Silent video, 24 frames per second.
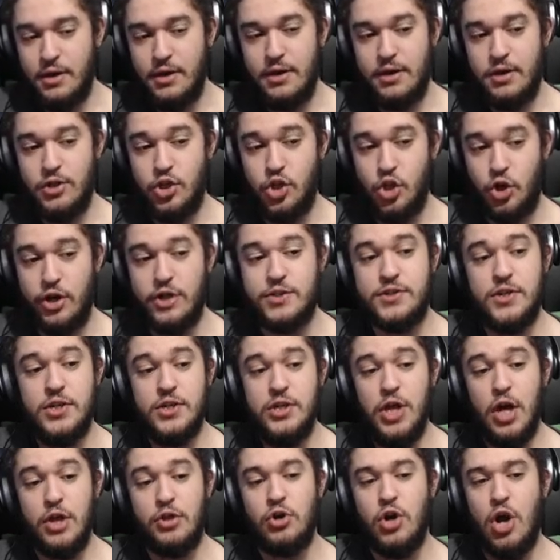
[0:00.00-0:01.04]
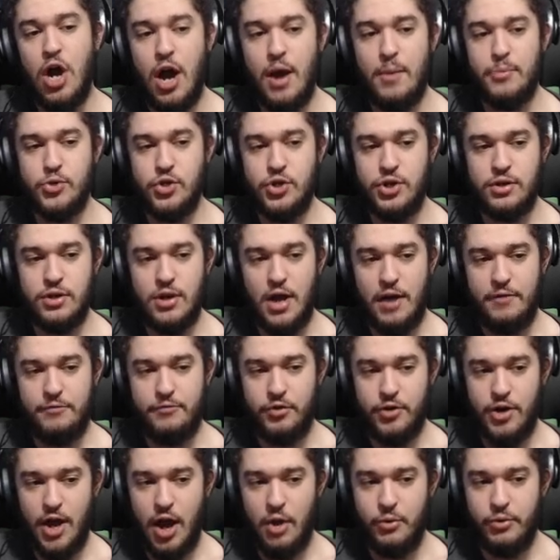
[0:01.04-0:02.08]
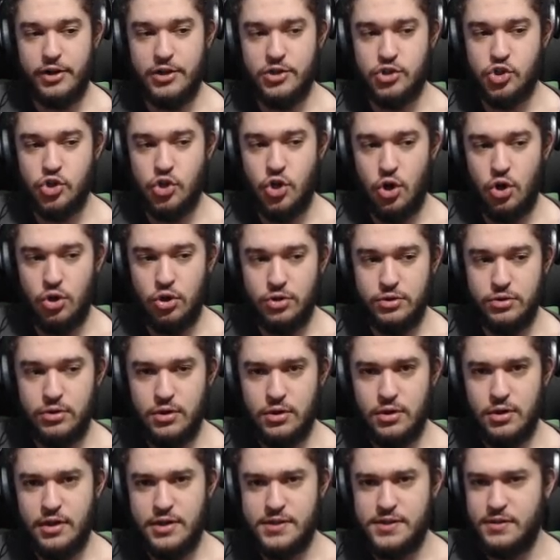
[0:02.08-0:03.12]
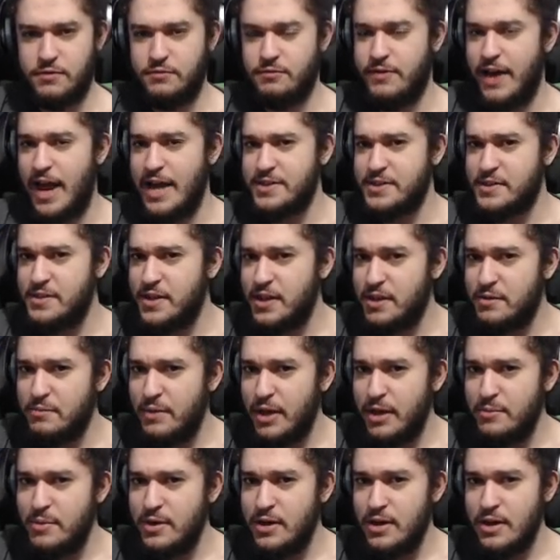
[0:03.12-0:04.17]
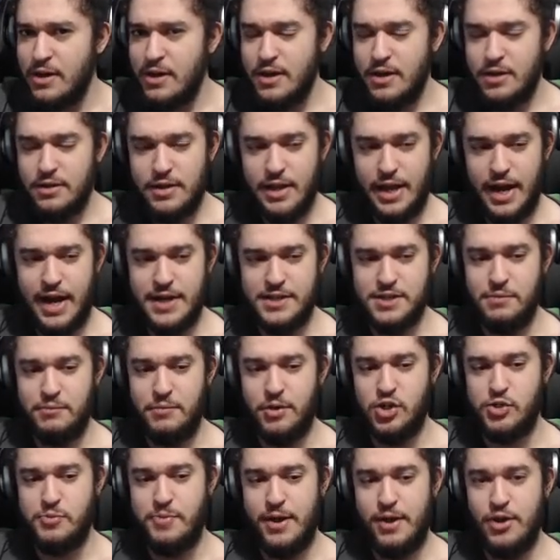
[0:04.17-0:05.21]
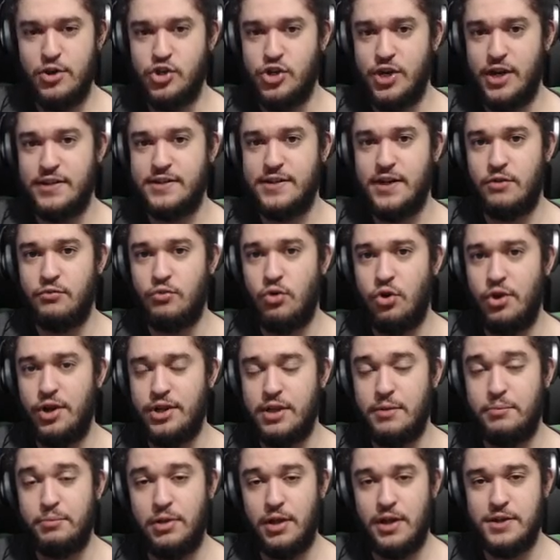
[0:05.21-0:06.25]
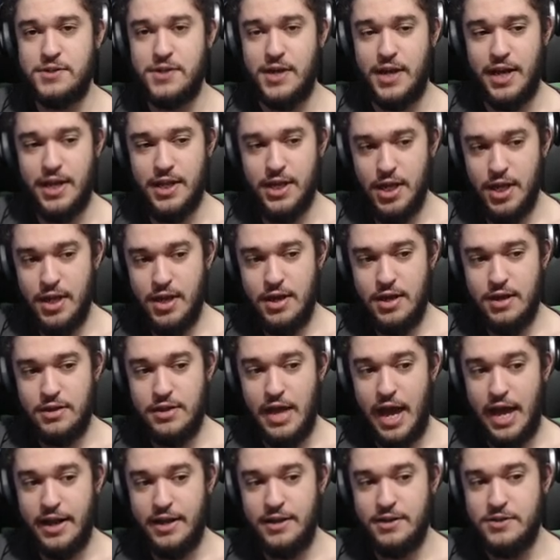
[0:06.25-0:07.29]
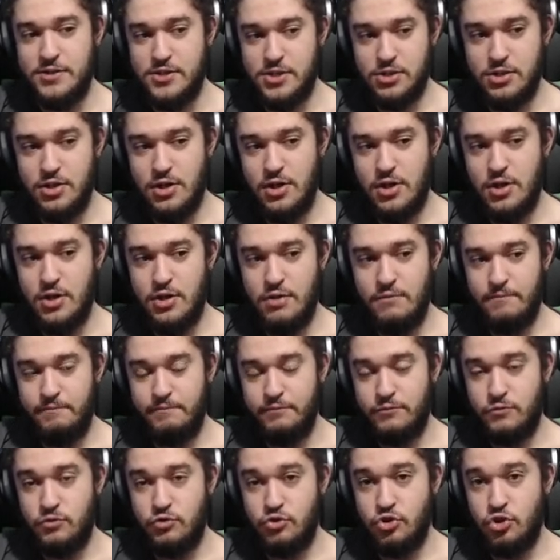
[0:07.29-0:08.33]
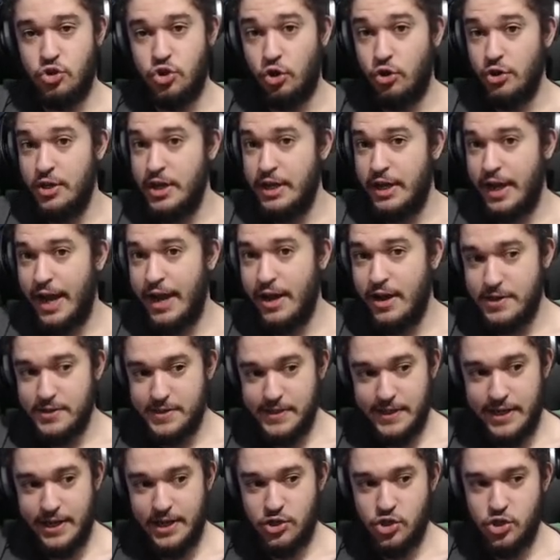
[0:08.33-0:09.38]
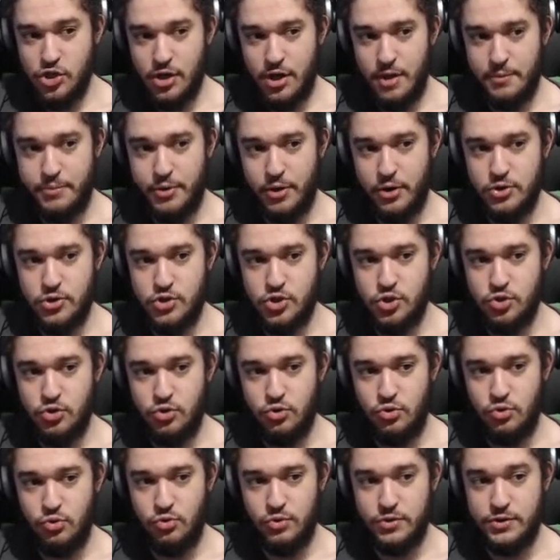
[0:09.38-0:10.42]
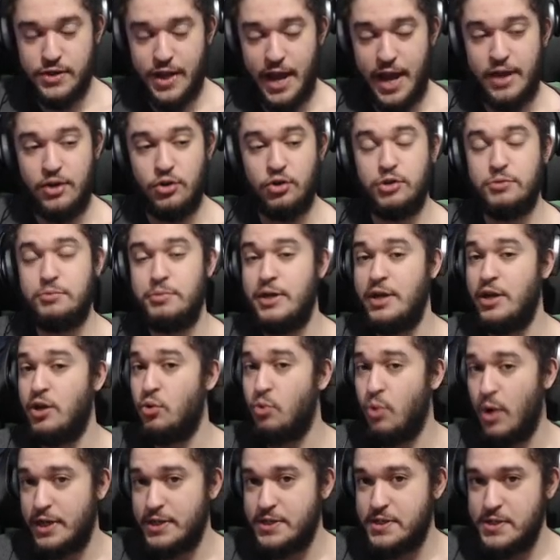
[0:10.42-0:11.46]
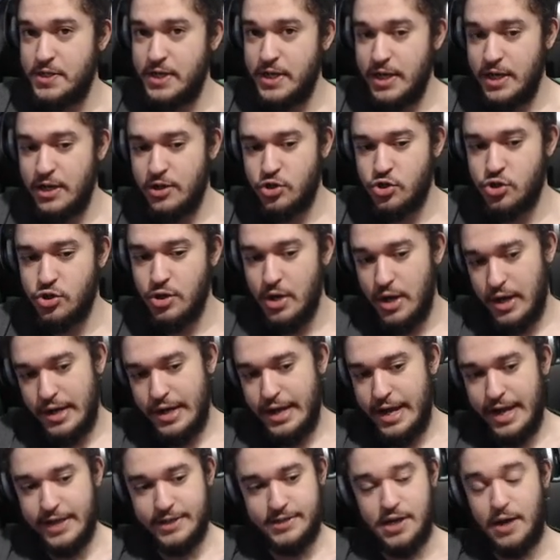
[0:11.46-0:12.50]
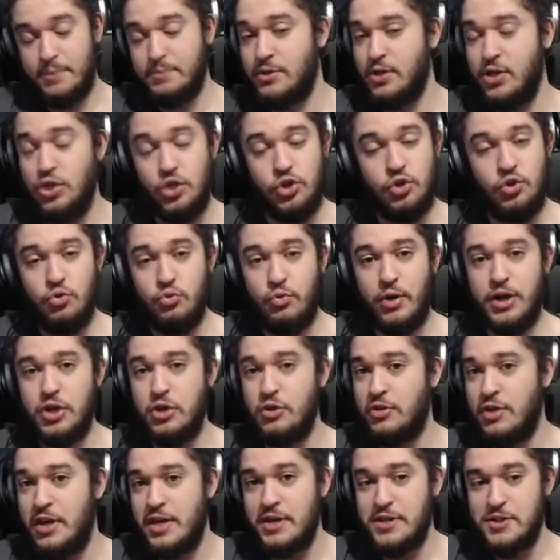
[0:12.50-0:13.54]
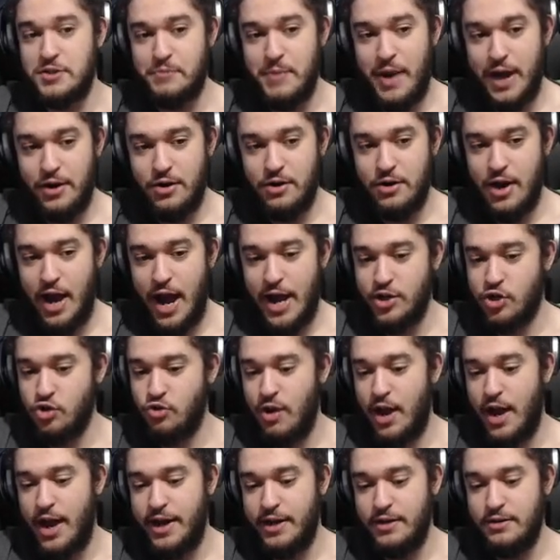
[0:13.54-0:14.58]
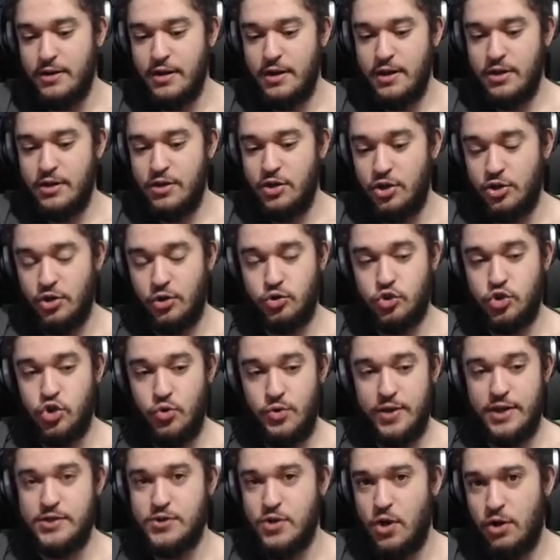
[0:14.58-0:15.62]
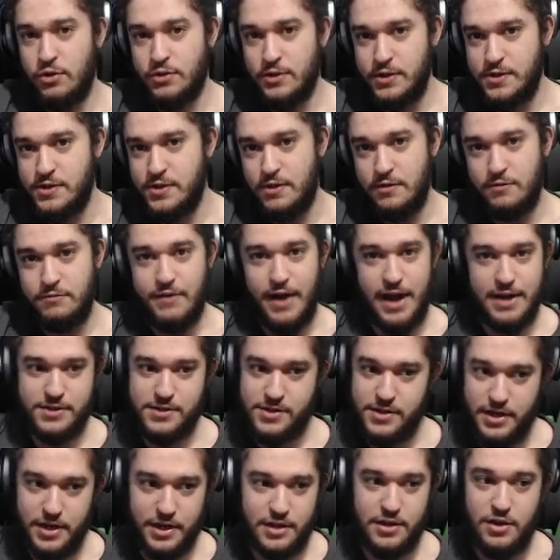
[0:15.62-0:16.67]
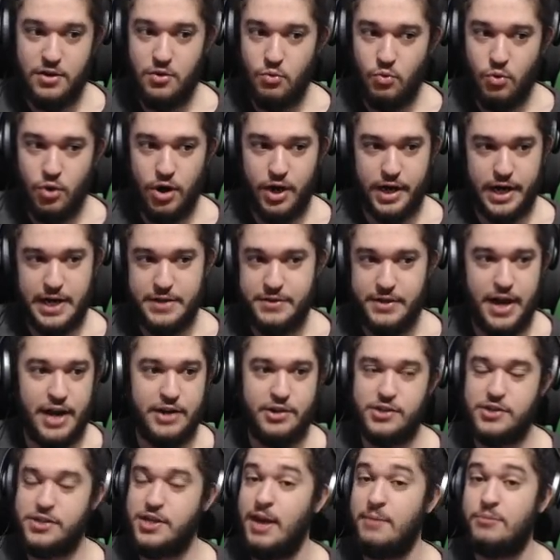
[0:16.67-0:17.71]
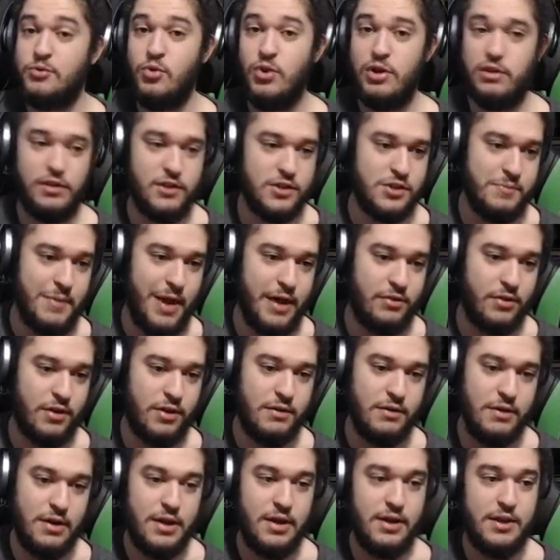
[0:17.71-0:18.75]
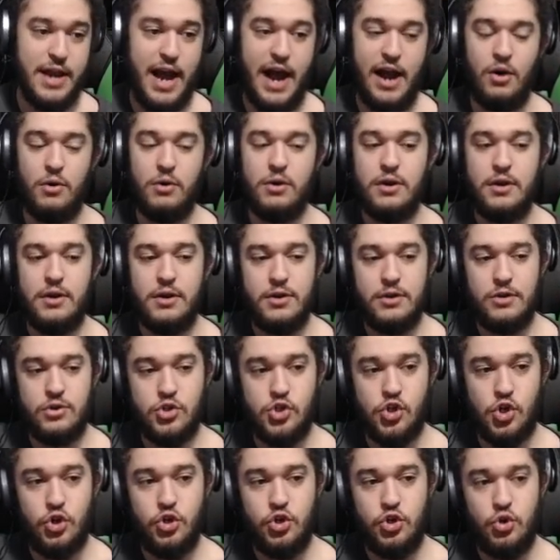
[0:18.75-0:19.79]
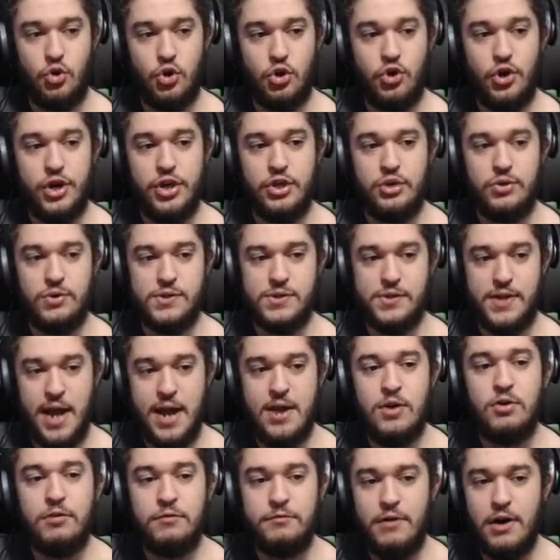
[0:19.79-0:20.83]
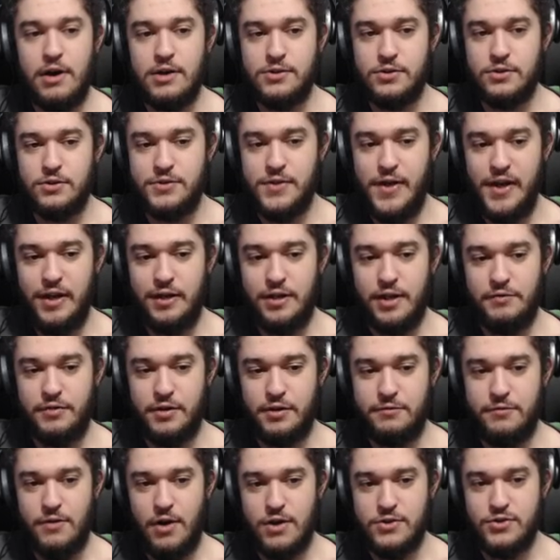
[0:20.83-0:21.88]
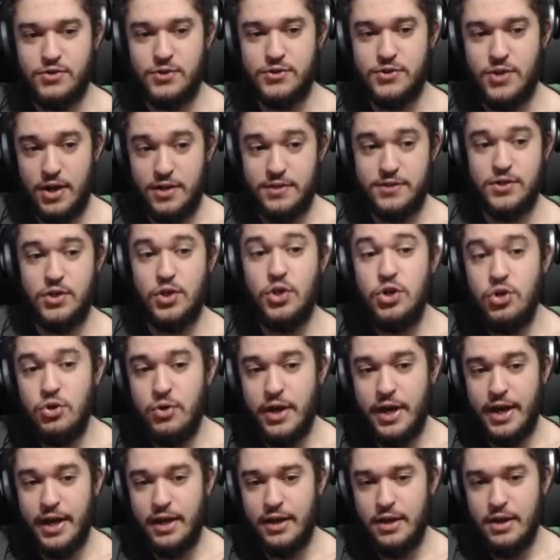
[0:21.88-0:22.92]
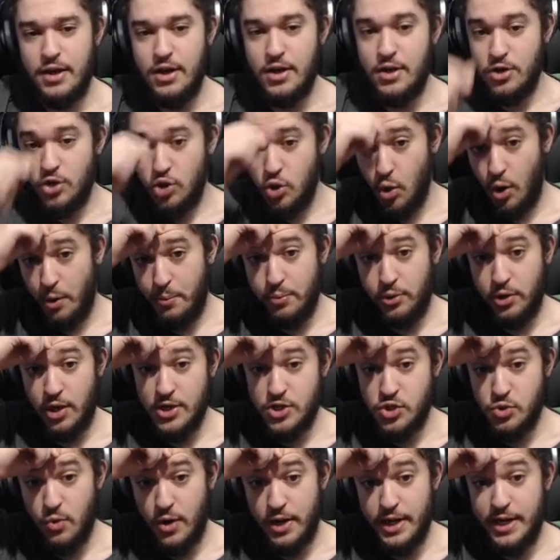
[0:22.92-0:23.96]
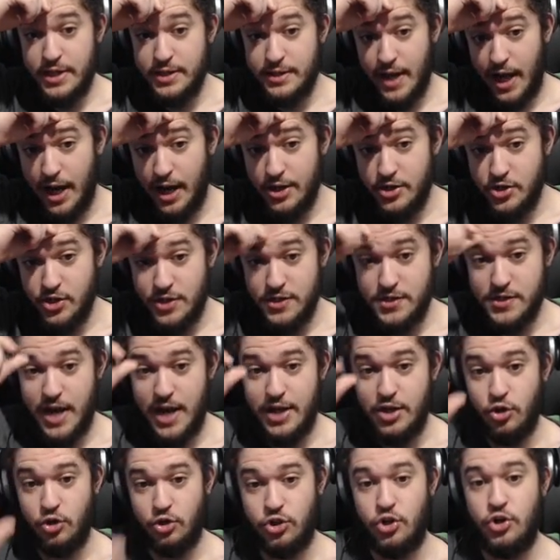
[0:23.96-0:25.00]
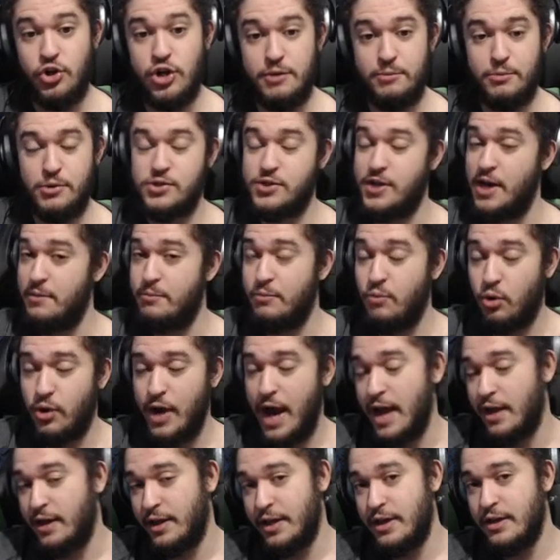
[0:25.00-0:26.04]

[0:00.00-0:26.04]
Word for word: There is another option, I forgot what it's called, is it faceted maybe? That has a much better chance at rolling the plus int. That is 30 chaos each opposed to Tangled being 1C each. It's up to you what you think is better. I tried, you know, two Exalteds and Faceted, it didn't work, and then I just kept doing this method. Now, so you're going to use Tangle Fossils and Glyphic Fossils until you hit your plus 1 Intelligence and your 30% more ele.